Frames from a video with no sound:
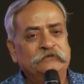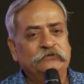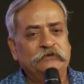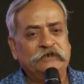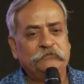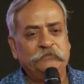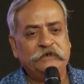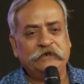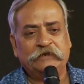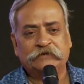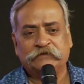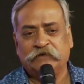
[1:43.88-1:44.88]
So let
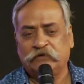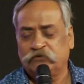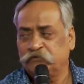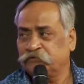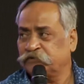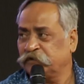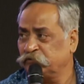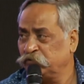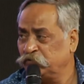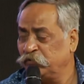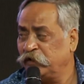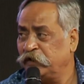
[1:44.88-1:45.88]
me start off,
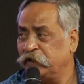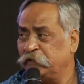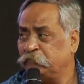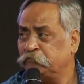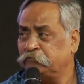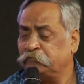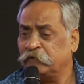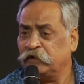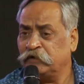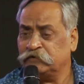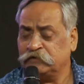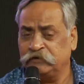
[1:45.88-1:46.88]
Sadhguru, by
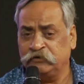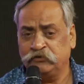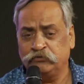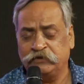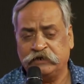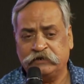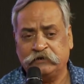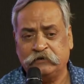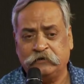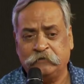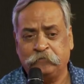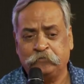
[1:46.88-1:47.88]
asking you that
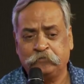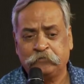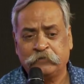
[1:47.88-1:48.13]
uh,